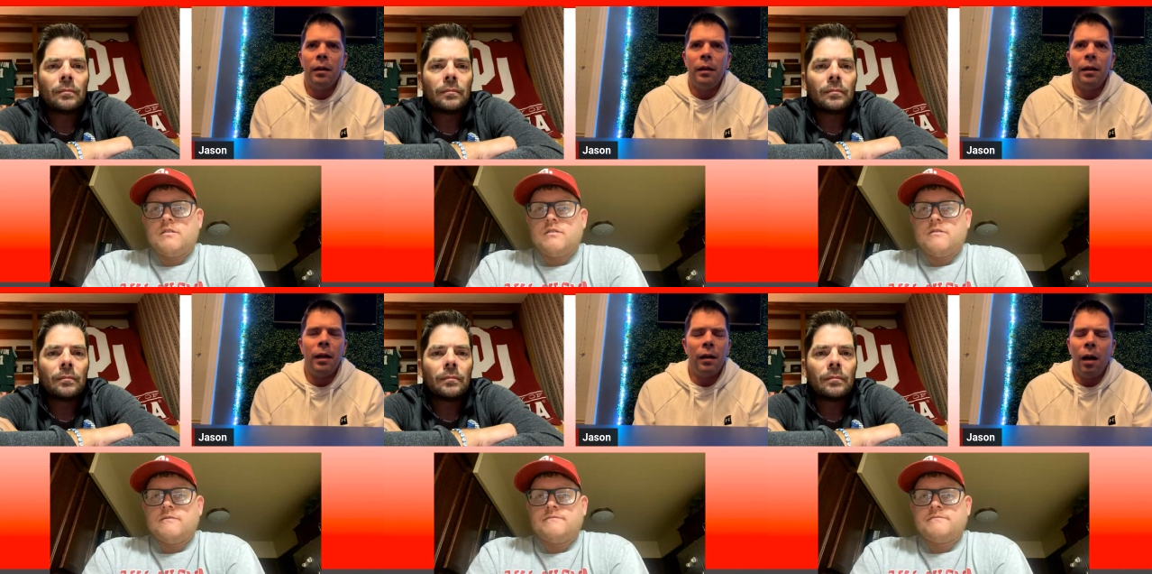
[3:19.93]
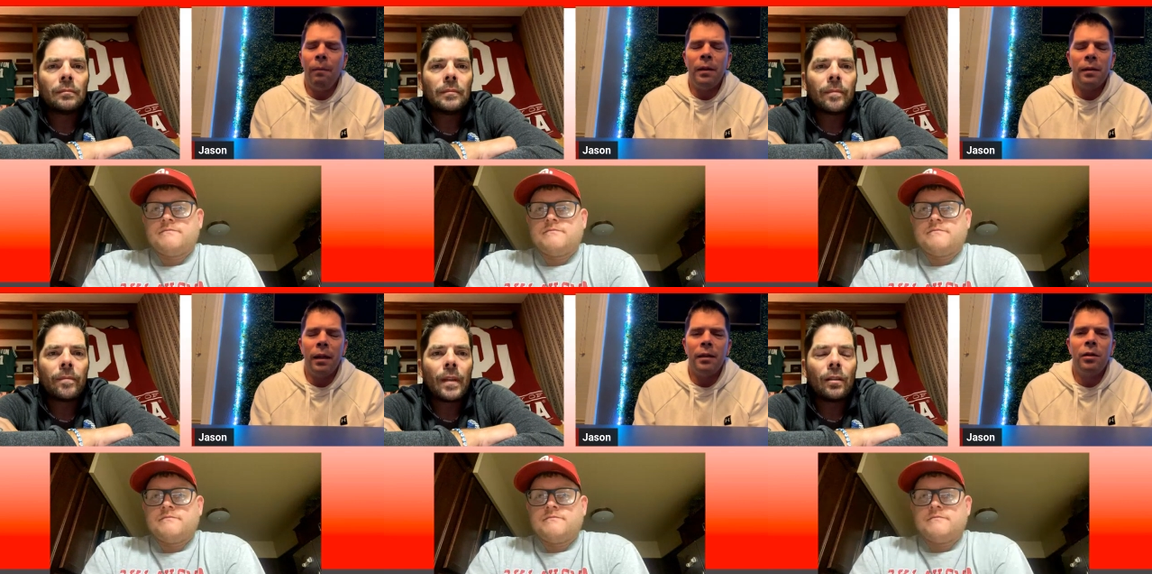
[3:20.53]
Speaker 1: that
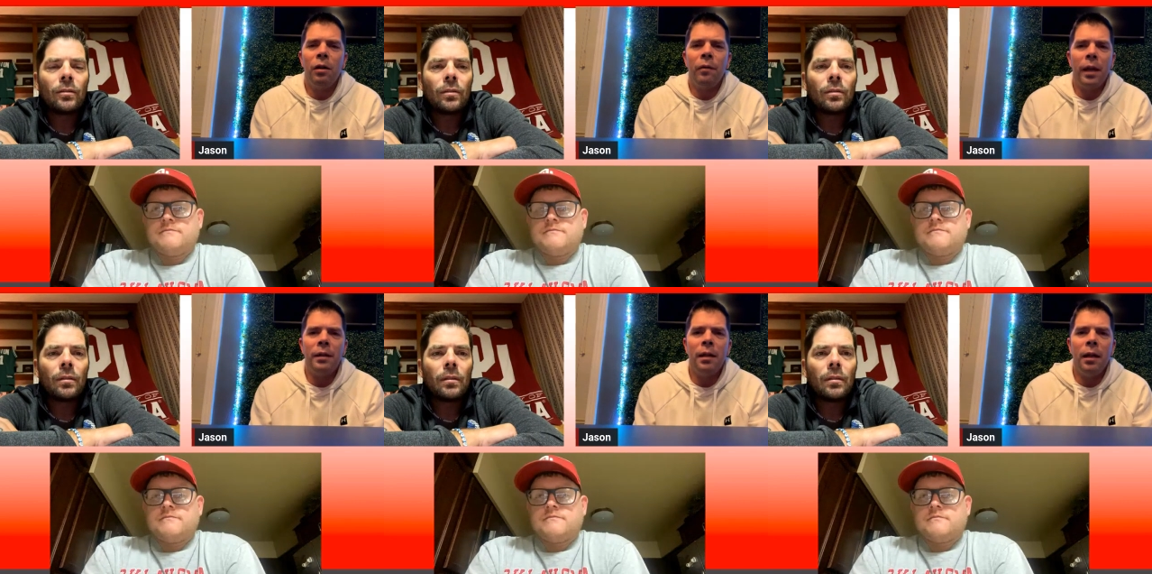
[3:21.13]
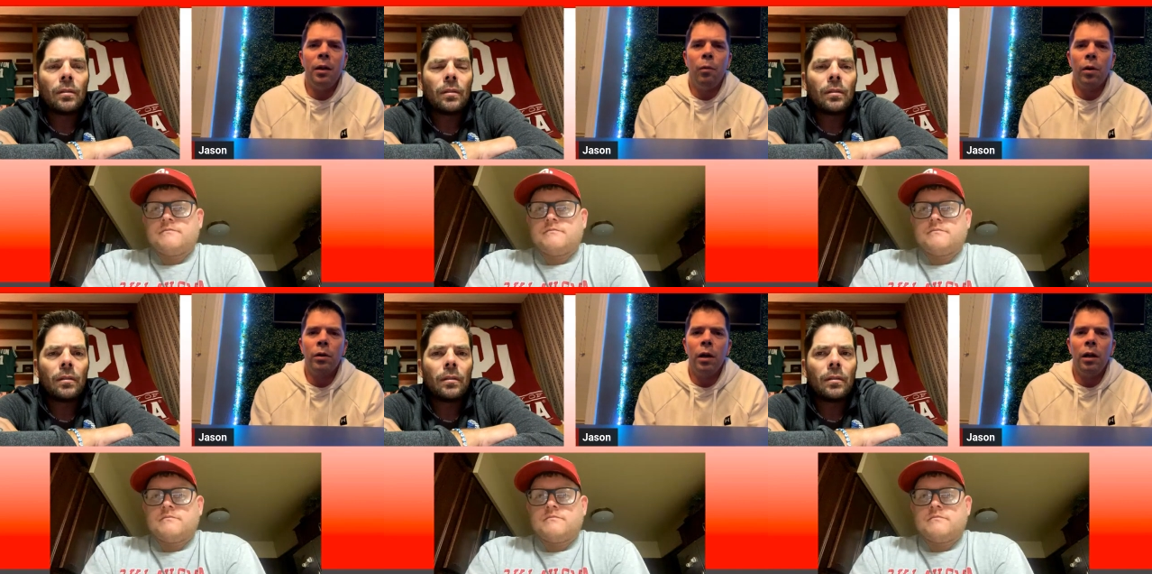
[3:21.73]
obviously they still have things they need to
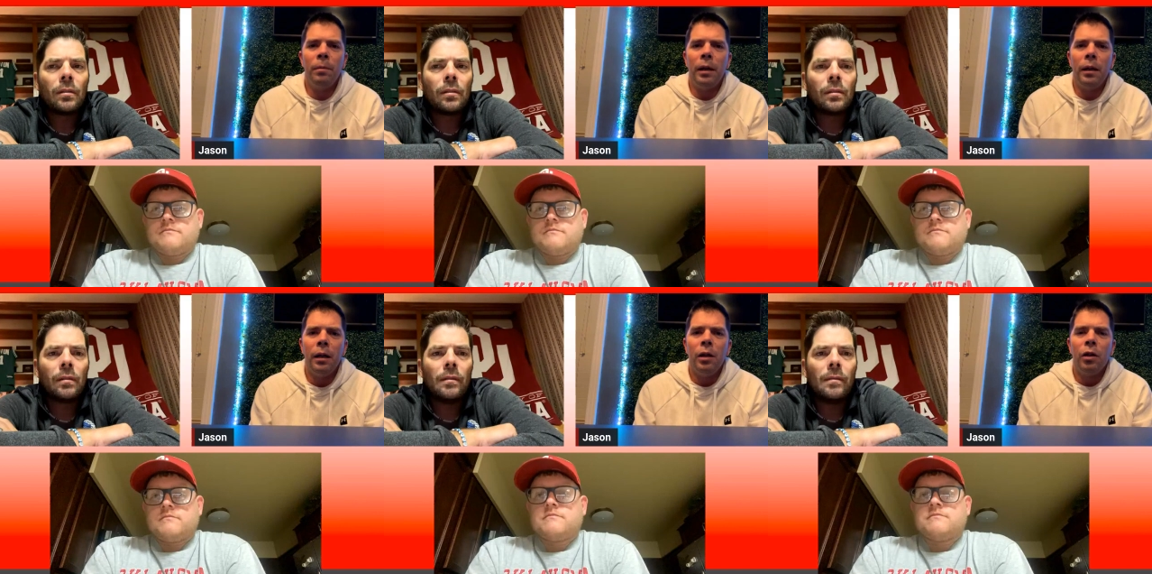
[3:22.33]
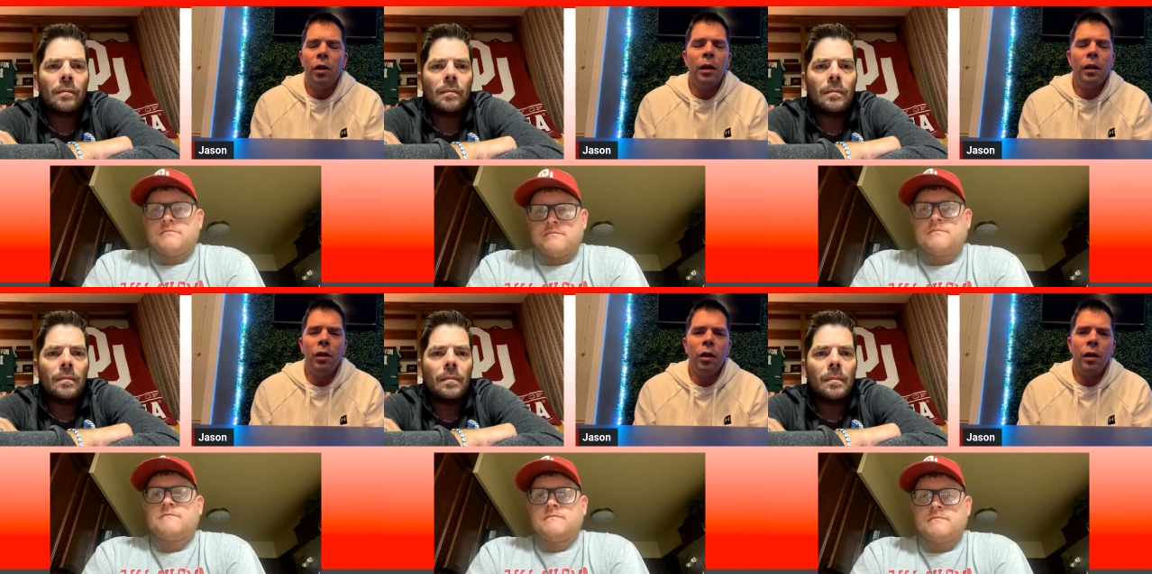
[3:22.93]
work on, but look
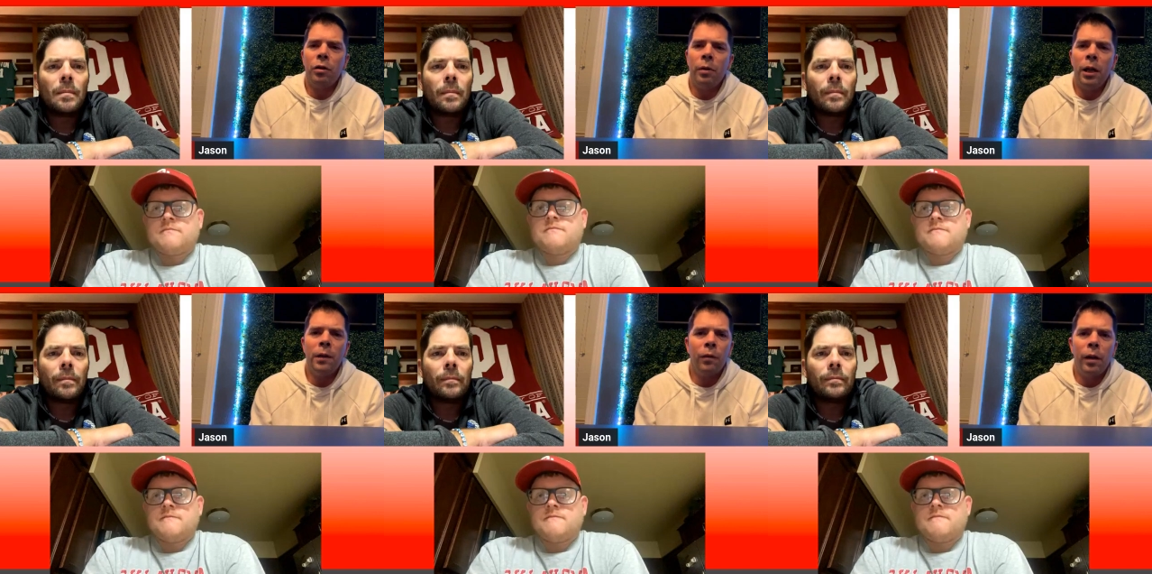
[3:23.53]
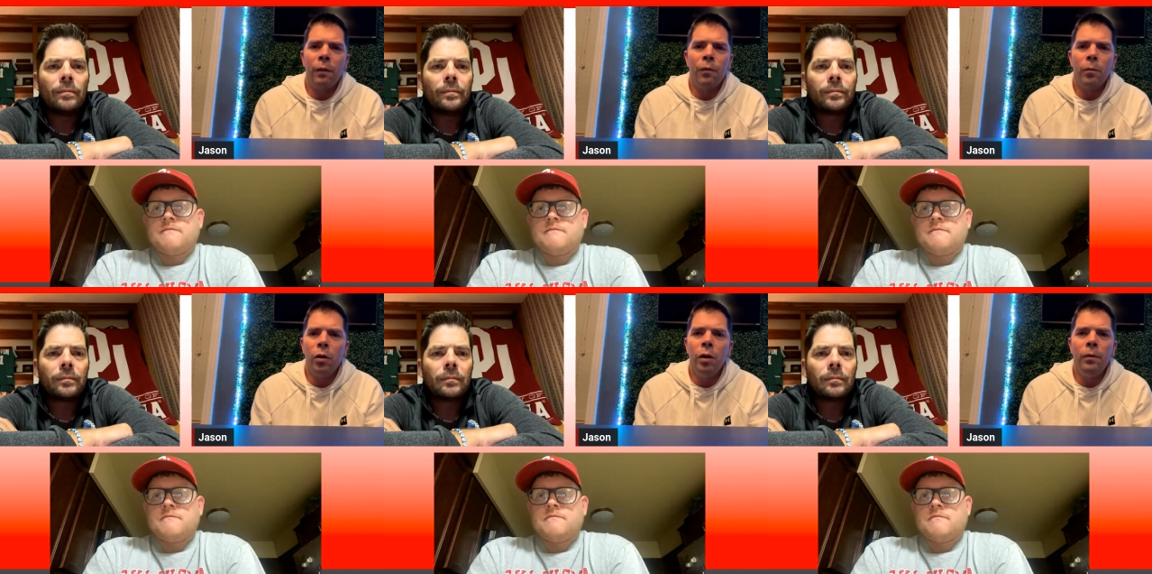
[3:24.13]
at look at transfer there
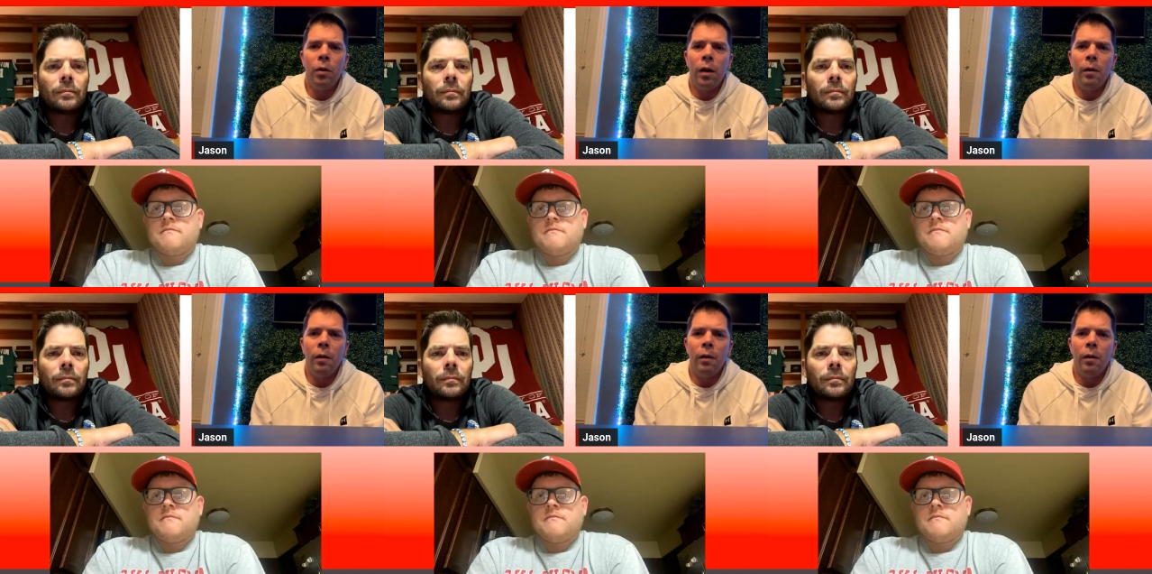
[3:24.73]
from Louisville.